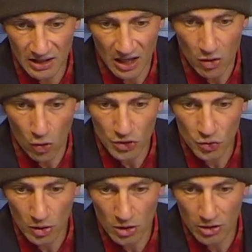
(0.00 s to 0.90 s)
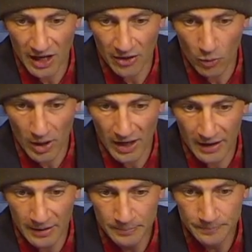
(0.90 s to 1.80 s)
that course worker out of the
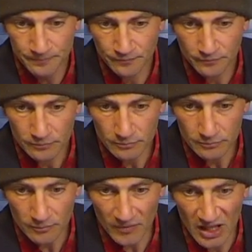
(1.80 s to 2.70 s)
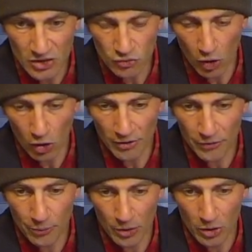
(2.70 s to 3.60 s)
way. He's rolling
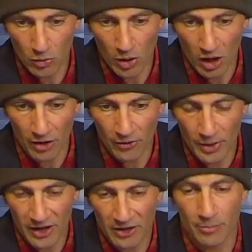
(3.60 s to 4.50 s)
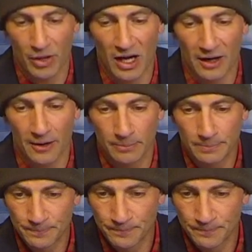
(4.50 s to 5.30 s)
through all the way to the bottom.